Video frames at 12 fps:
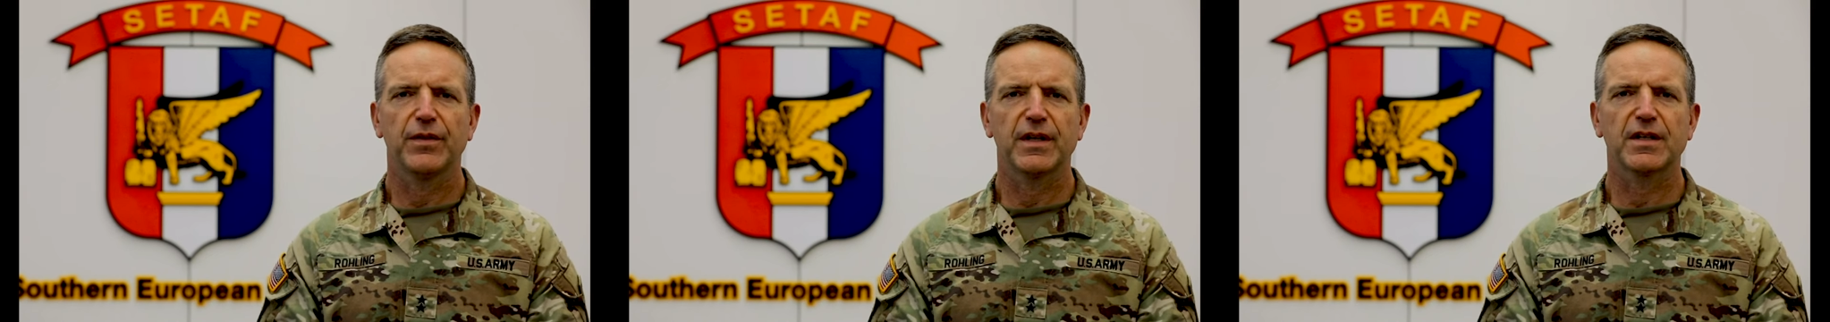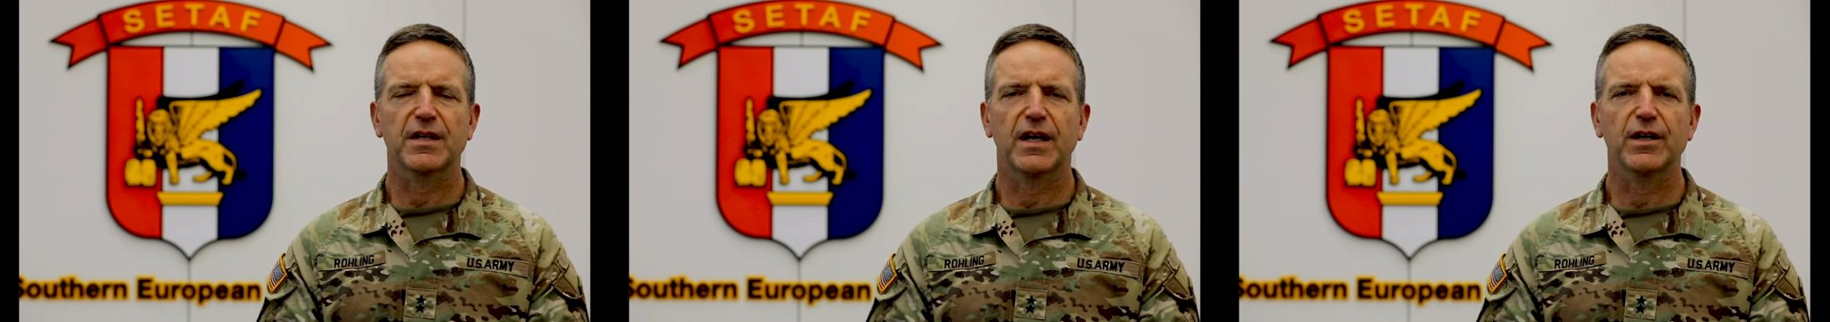The
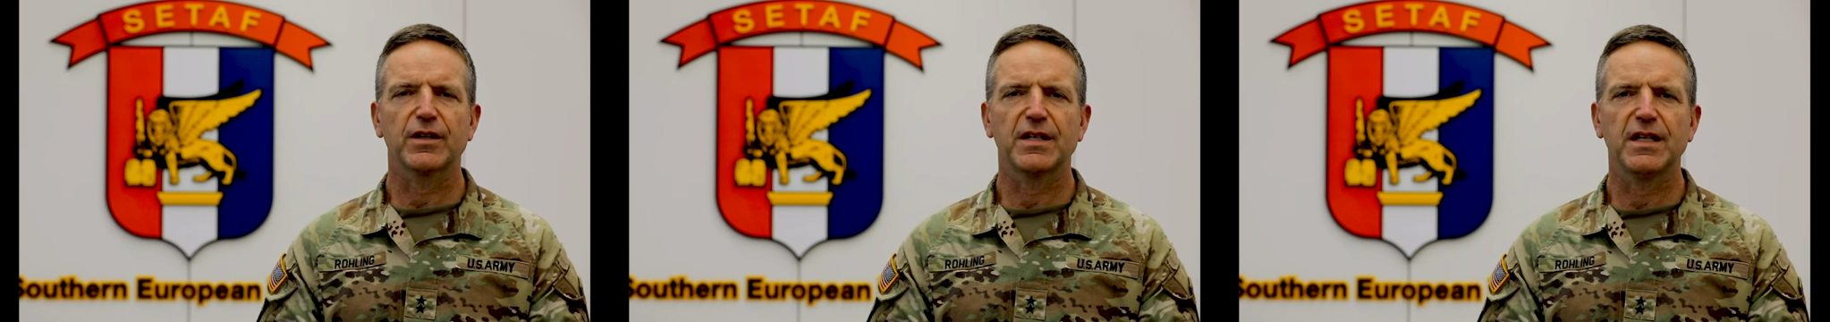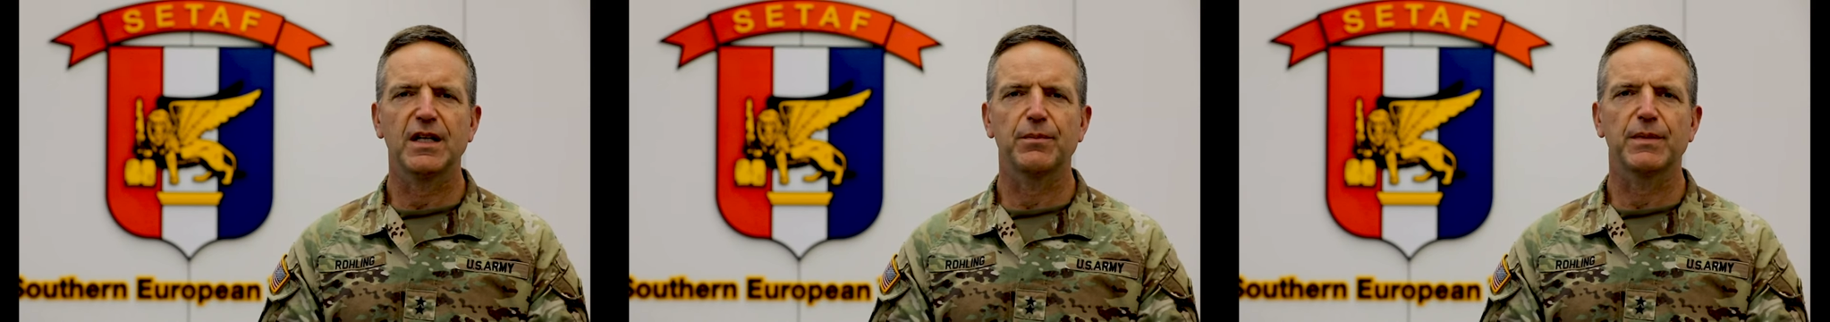entire
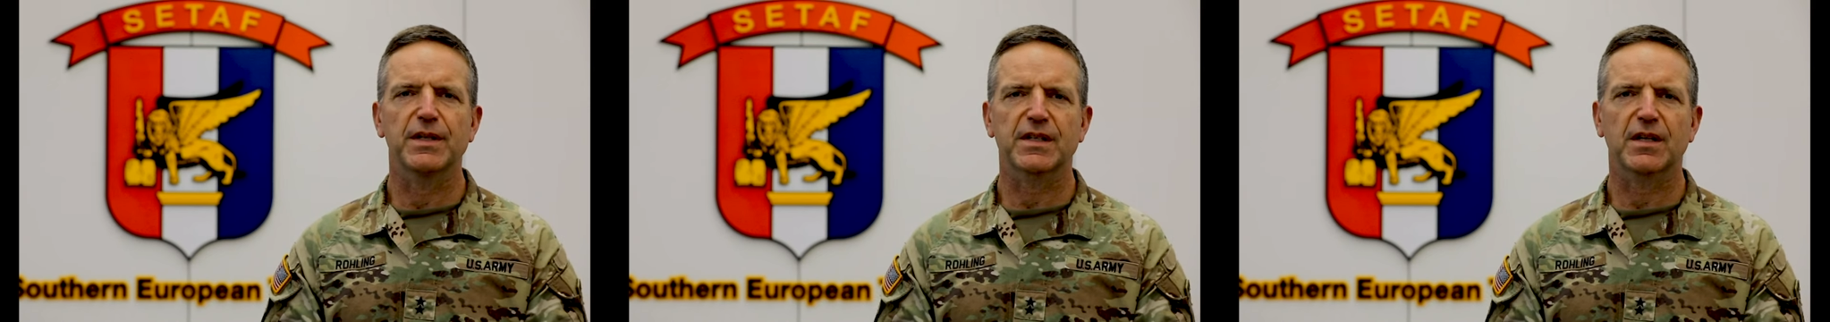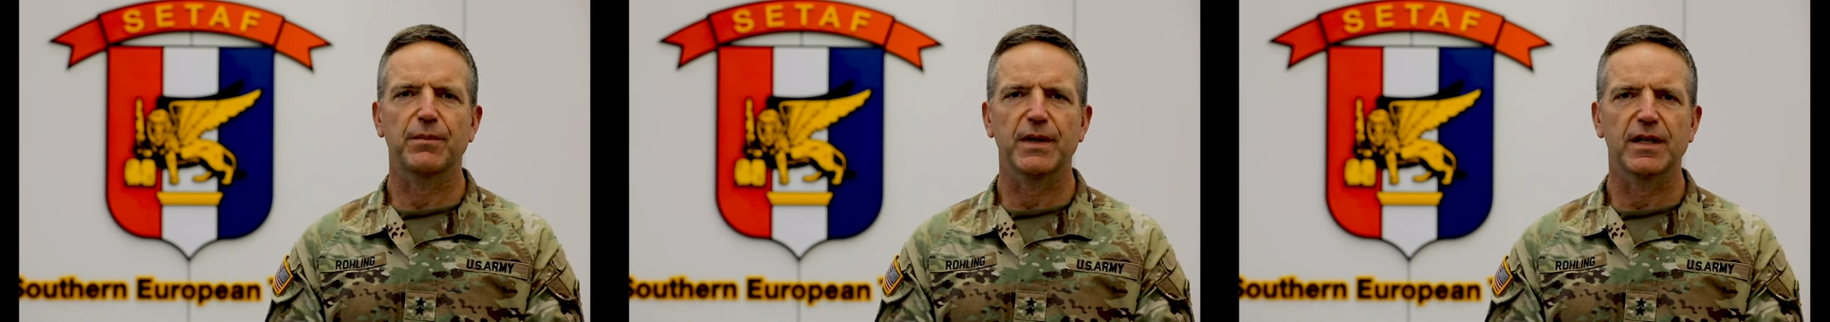team is
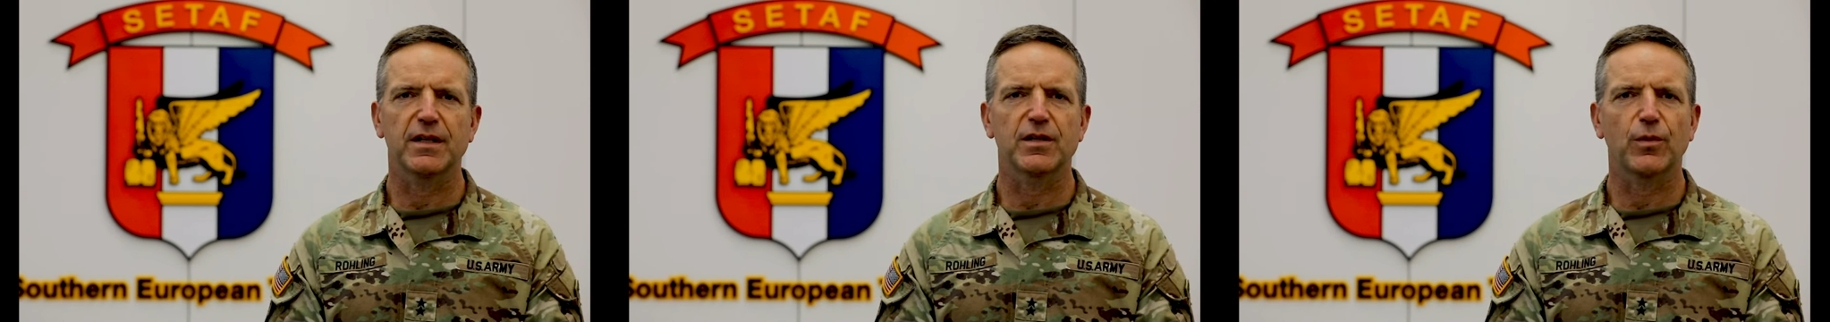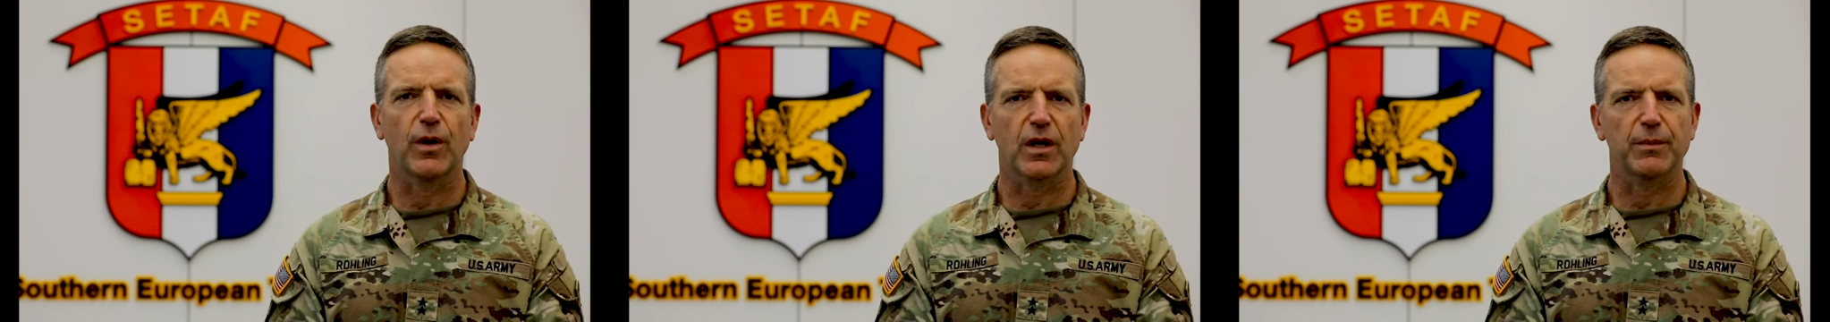committed
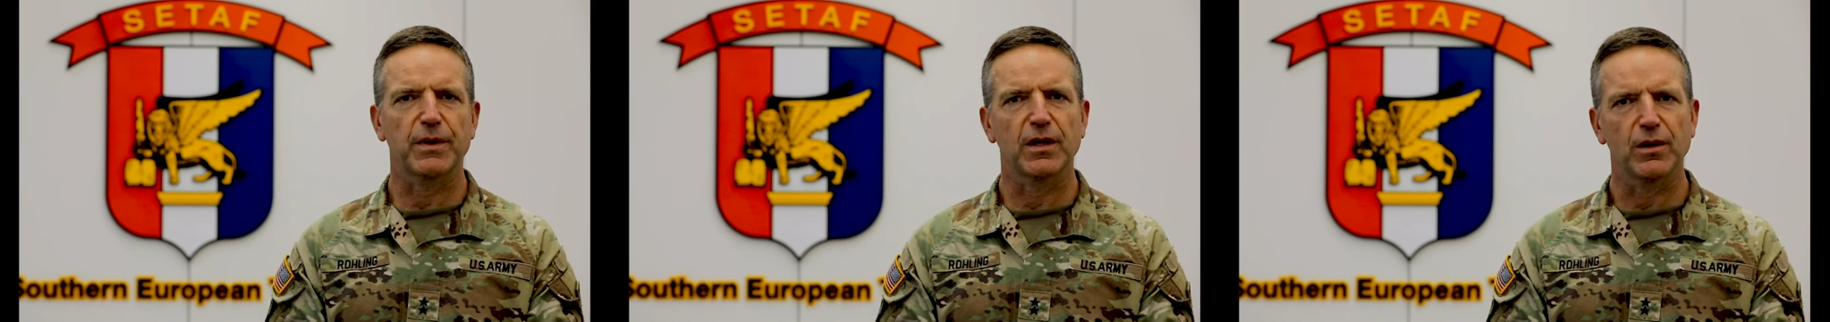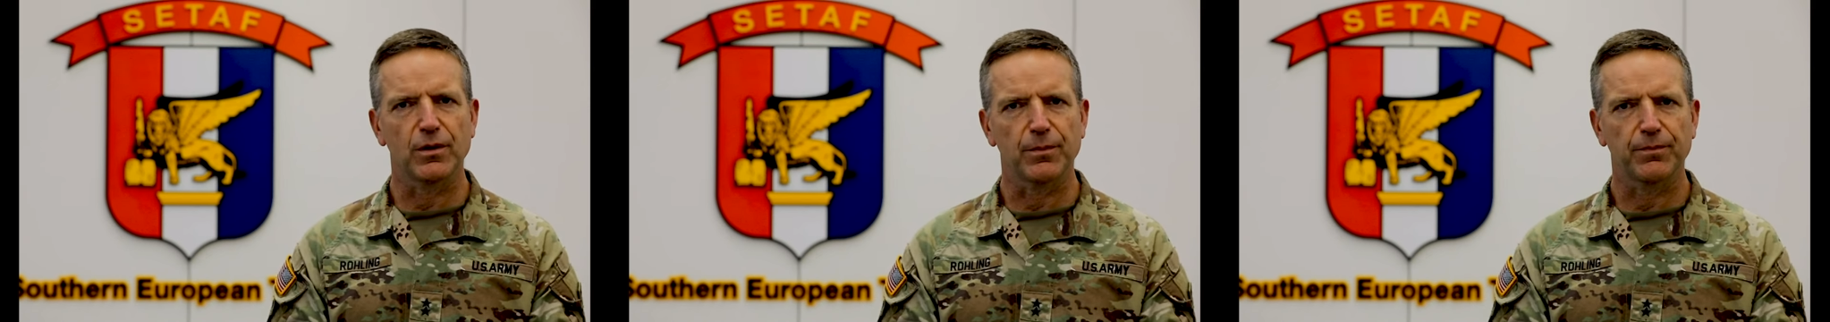to welcoming
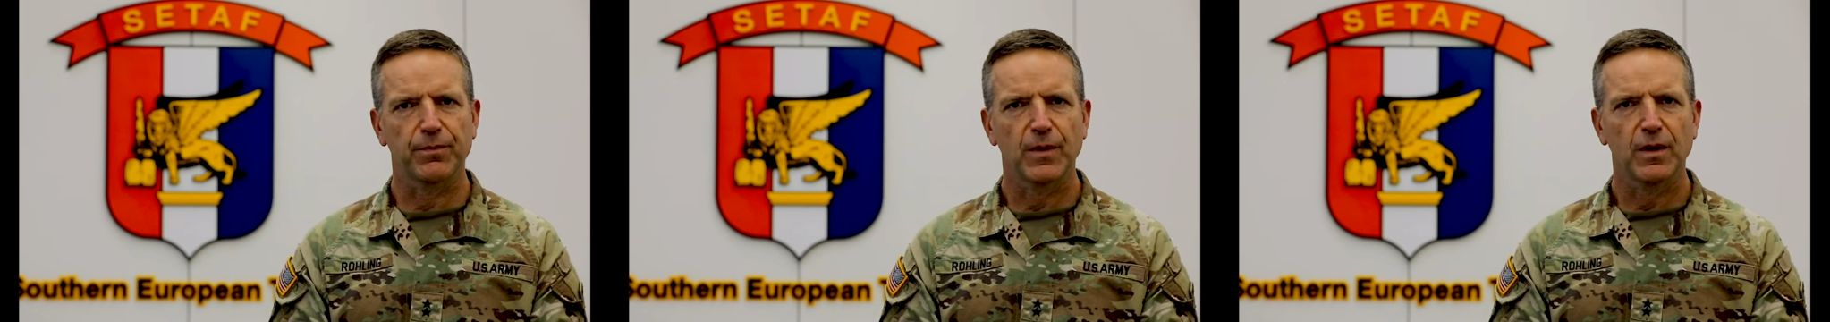you